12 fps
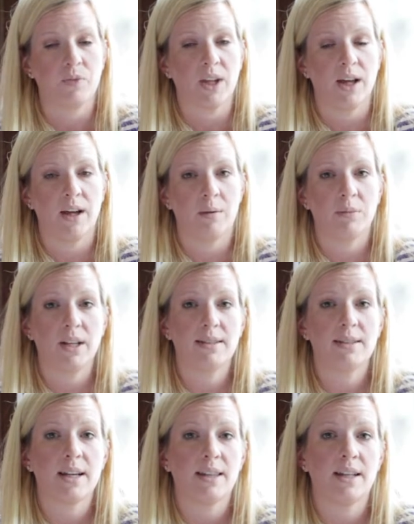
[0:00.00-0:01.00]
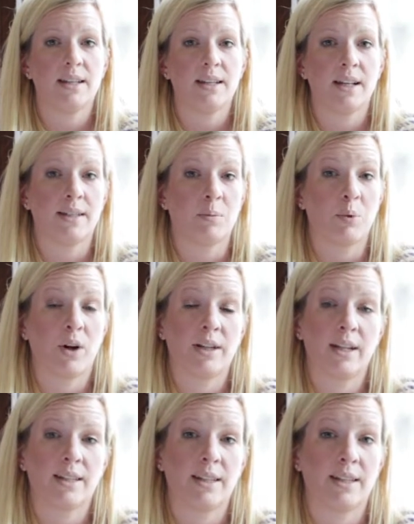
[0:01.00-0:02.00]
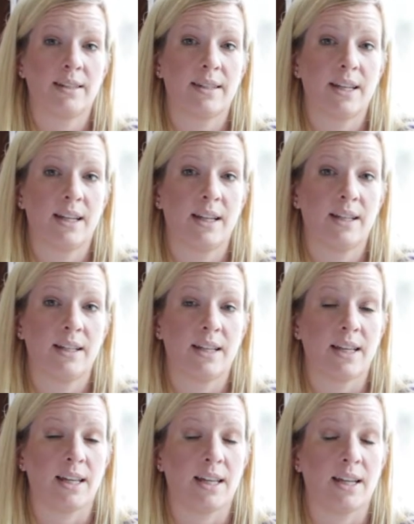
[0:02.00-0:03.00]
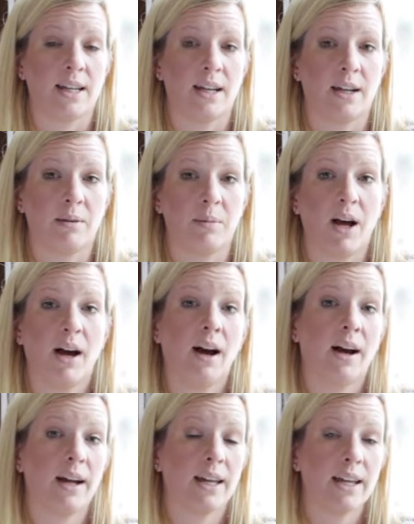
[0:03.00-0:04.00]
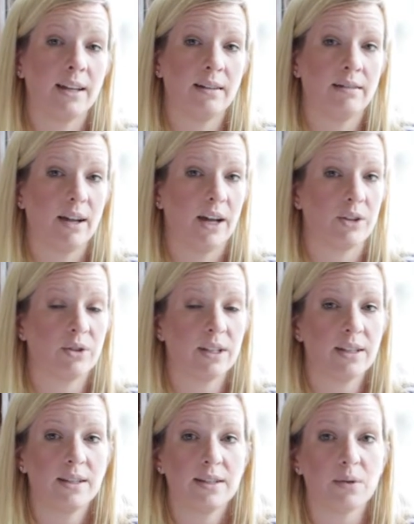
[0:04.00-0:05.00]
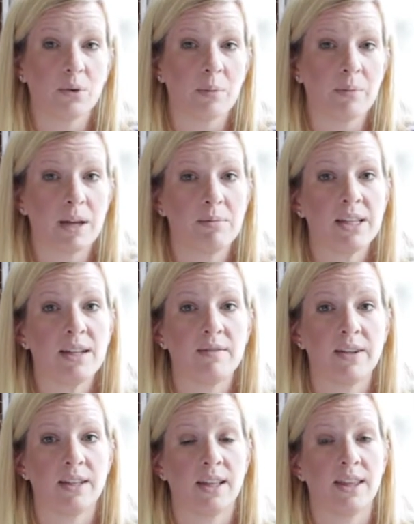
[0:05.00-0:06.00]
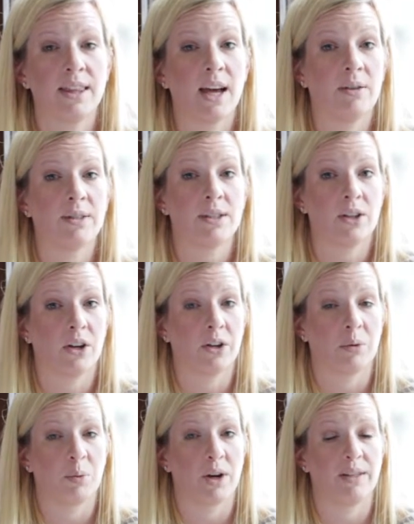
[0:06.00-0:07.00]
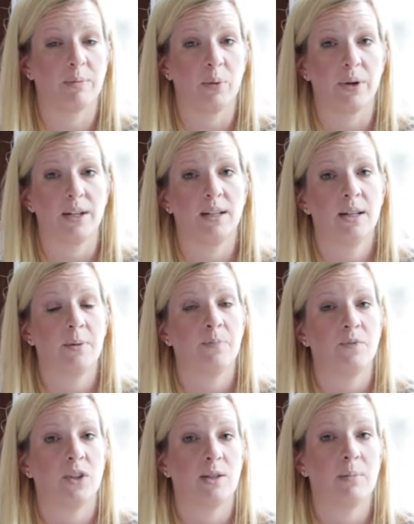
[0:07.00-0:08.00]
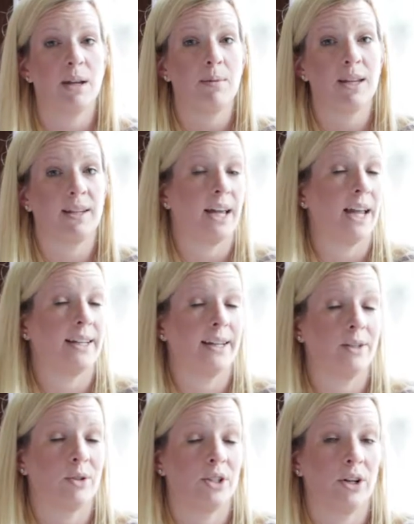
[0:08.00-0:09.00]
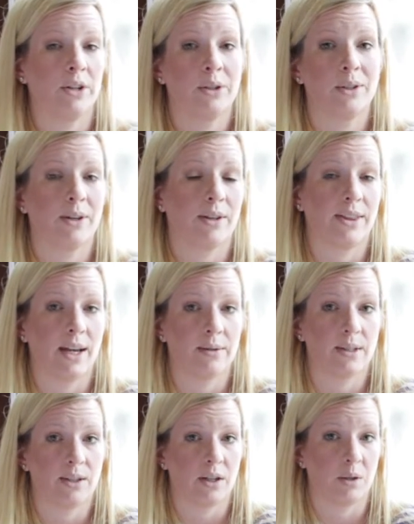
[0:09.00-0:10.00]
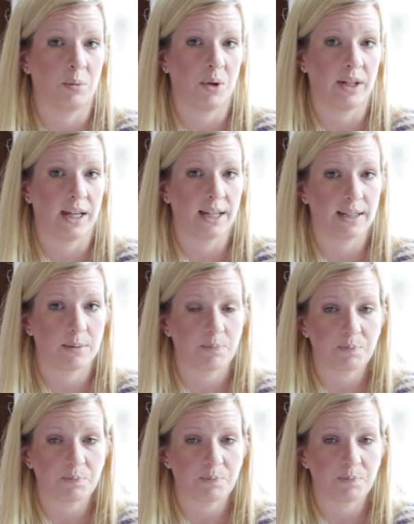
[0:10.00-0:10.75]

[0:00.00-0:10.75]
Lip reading: Let's say that it's a product that's in the high hundreds or maybe even the $1,000 price point. So maybe an $800 or a $1,000 product.